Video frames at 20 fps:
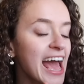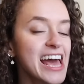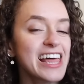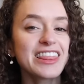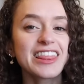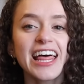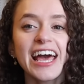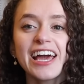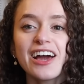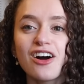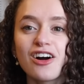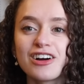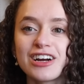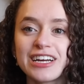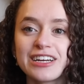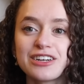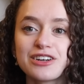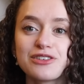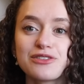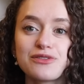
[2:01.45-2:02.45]
and they are
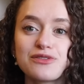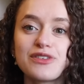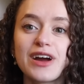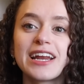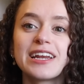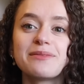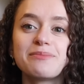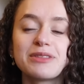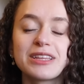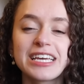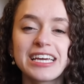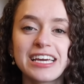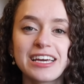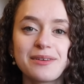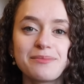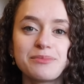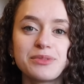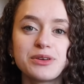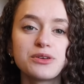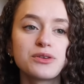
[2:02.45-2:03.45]

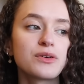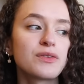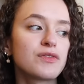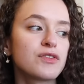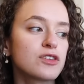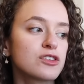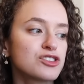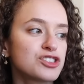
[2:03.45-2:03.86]
incredibly beautiful.